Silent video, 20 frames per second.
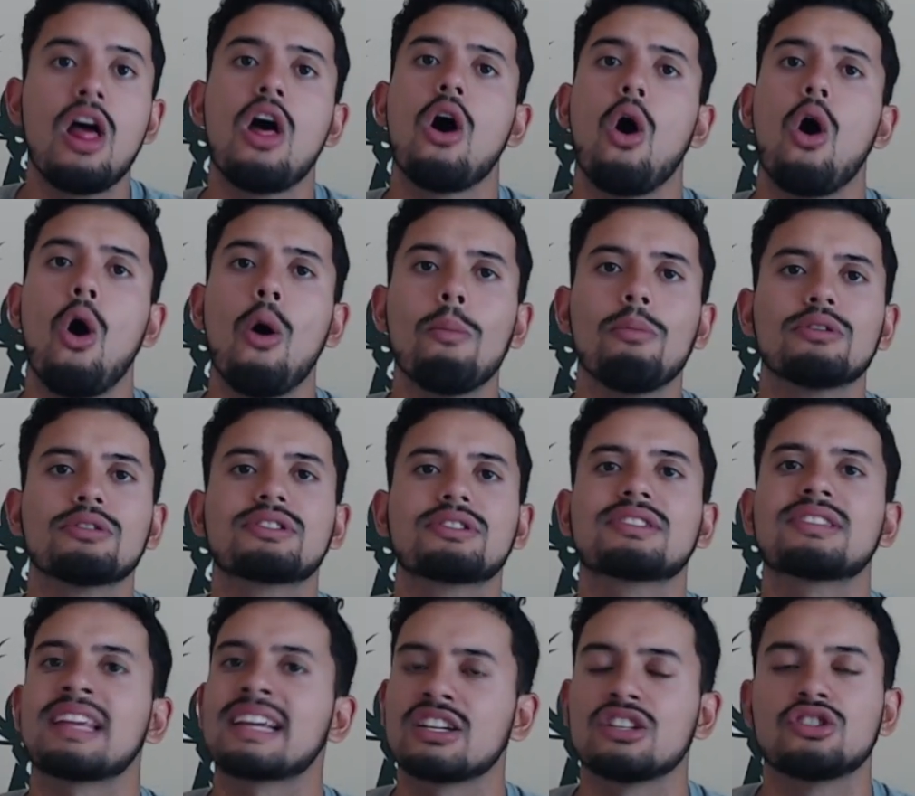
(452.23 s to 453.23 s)
Almost
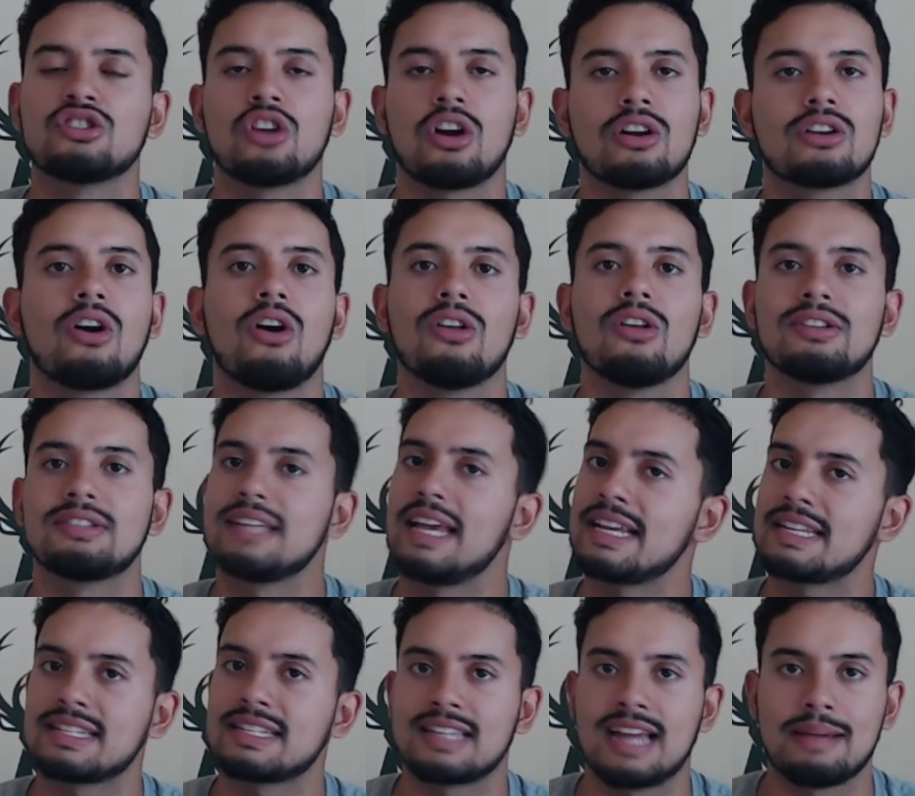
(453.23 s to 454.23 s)
like a John
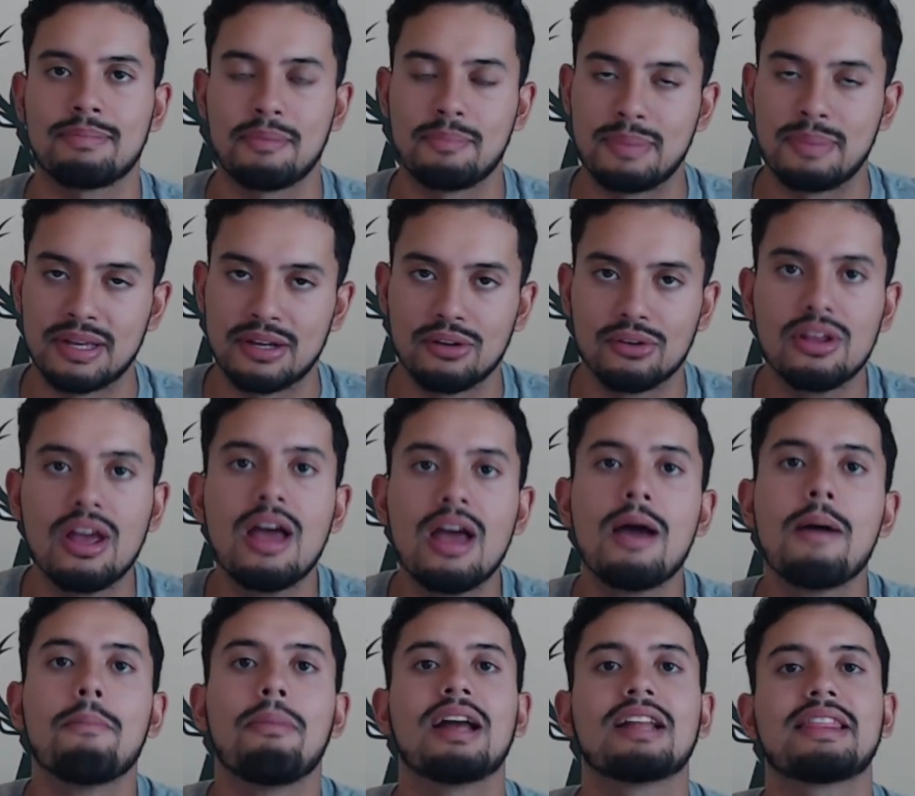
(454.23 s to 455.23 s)
Collins-esque type of build,
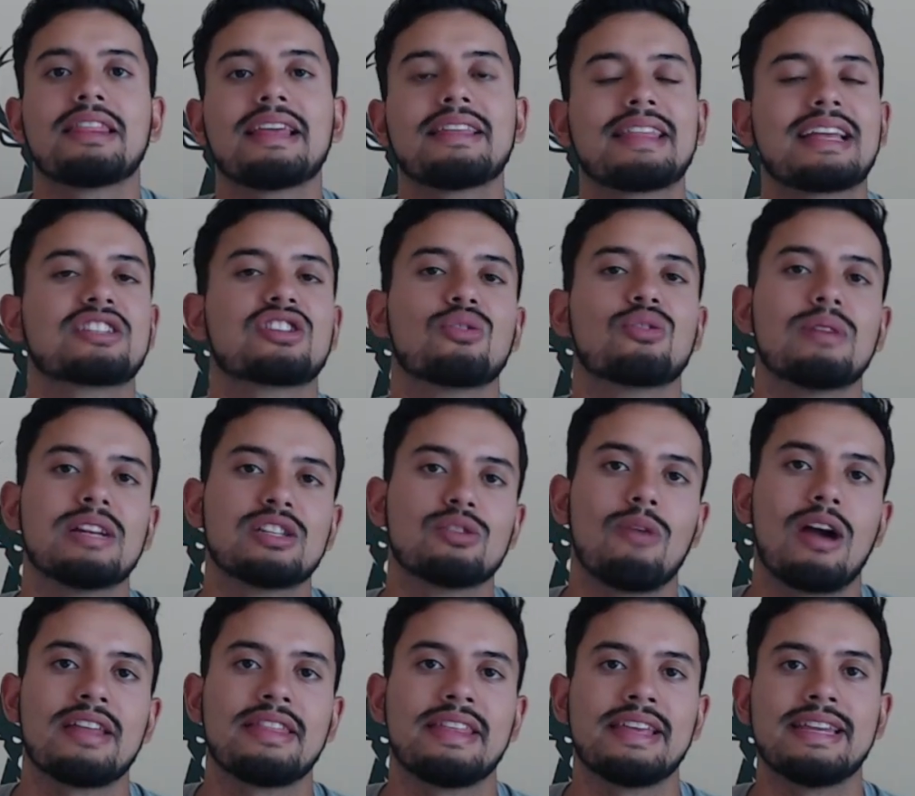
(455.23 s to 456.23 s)
but I think that's the reason
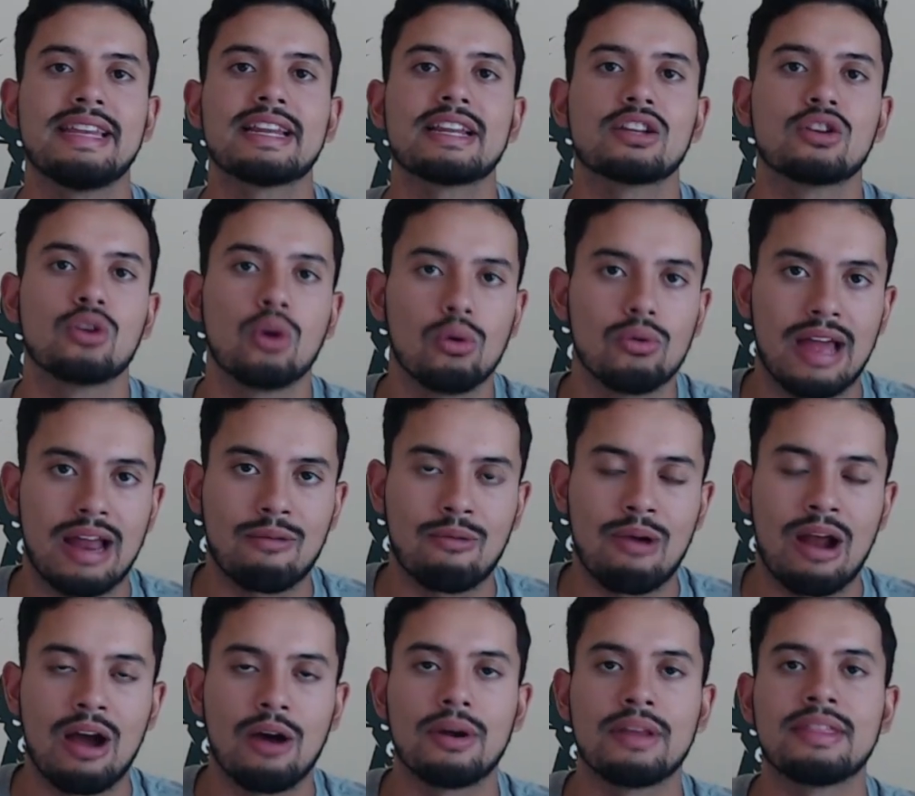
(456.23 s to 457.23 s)
why they didn't go that
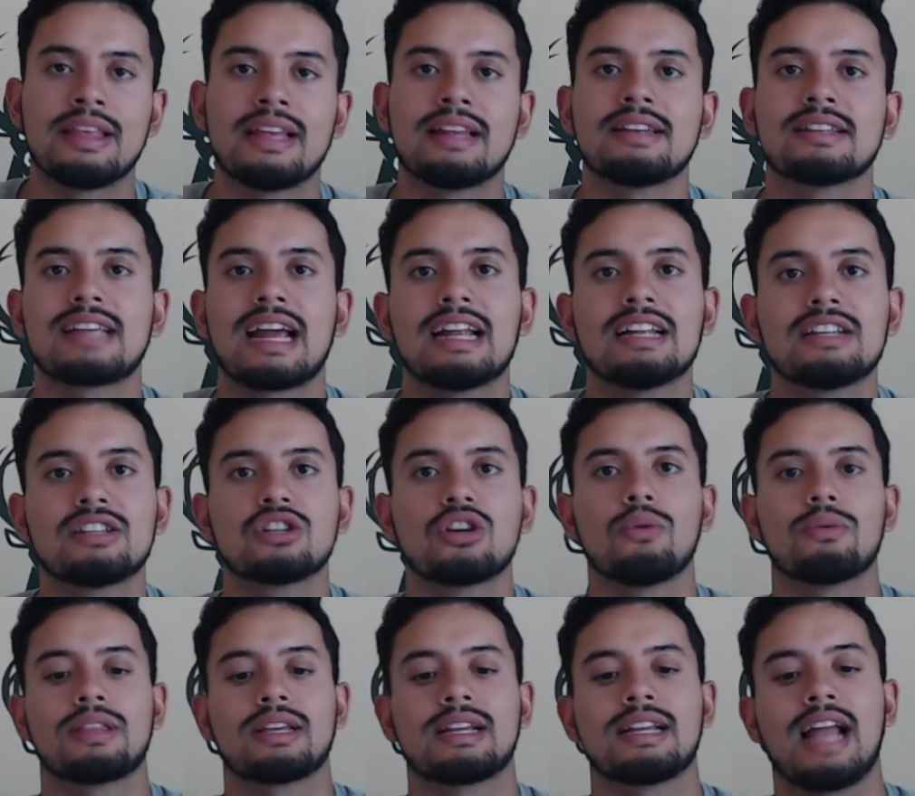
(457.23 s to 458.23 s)
route, and they decided to go
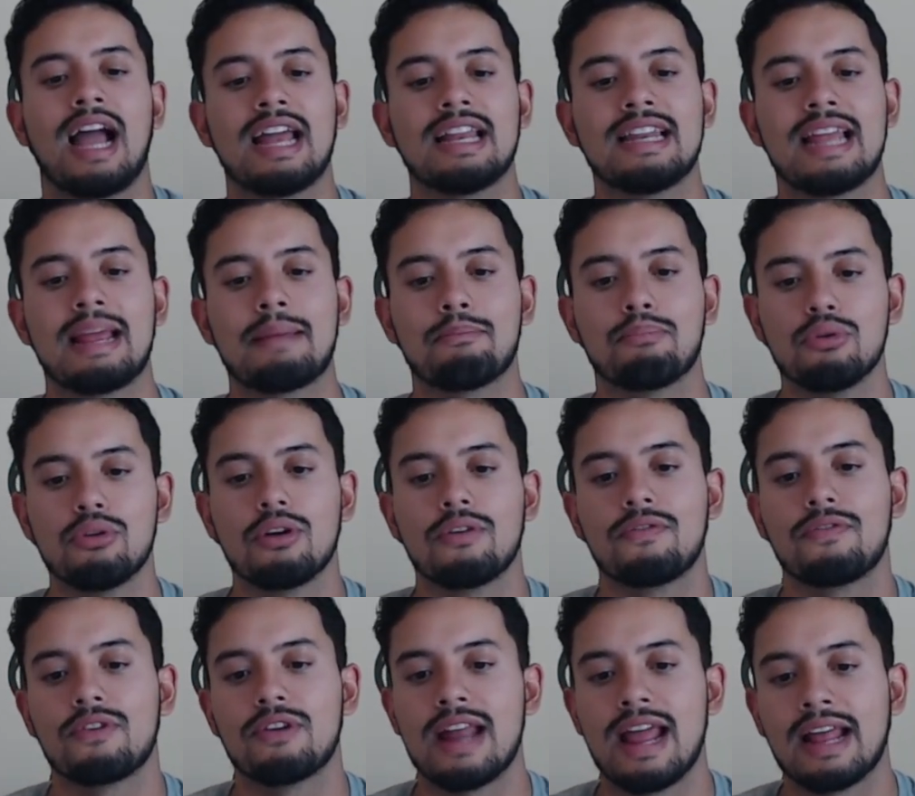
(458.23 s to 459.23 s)
with a guy named Bruno
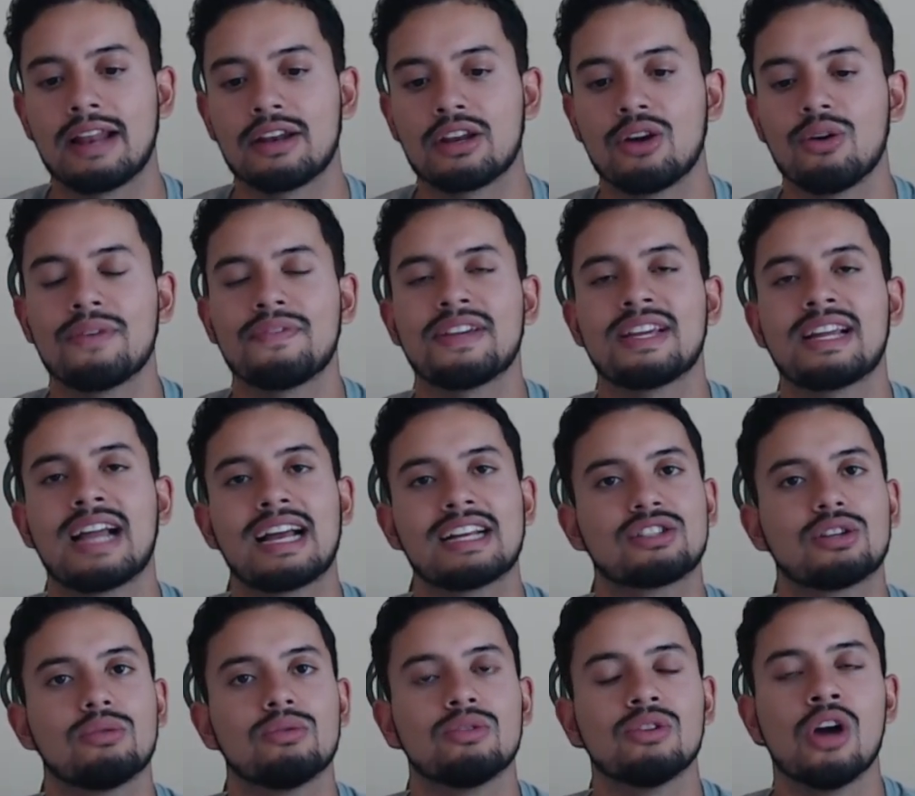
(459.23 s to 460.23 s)
Fernando. If you guys
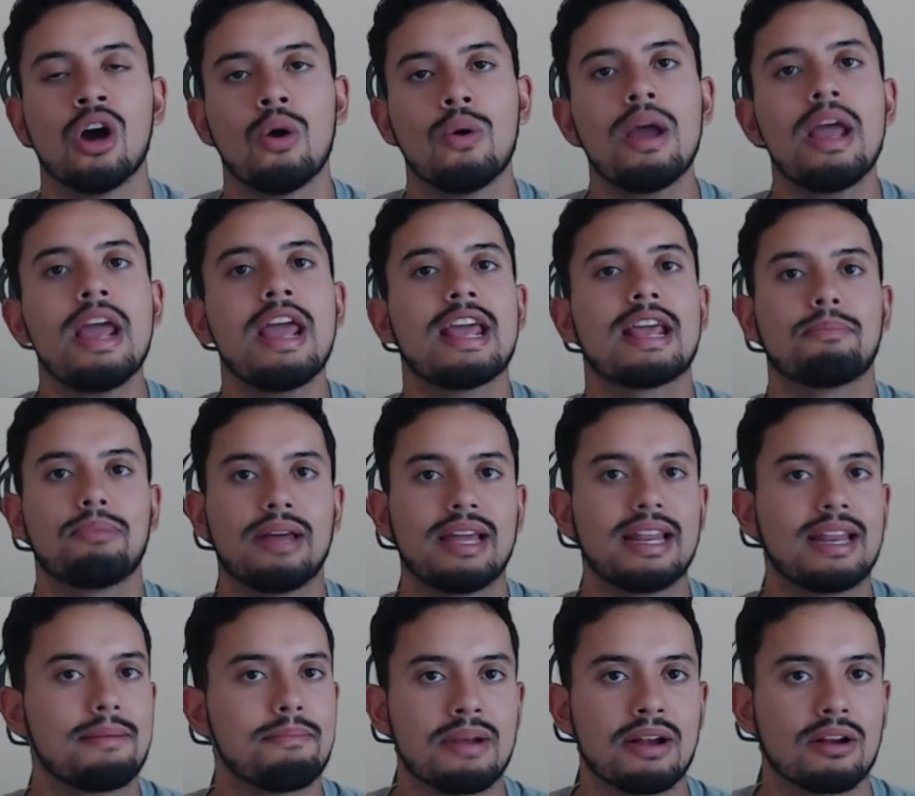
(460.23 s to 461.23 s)
don't know, he played
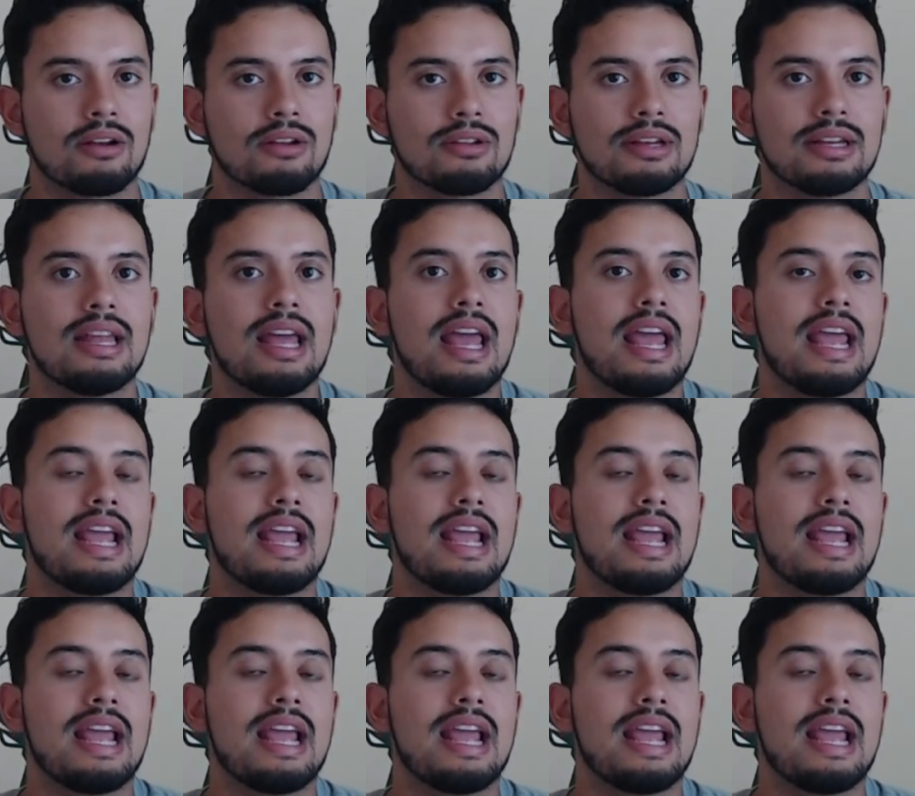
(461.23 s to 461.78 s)
at Maryland.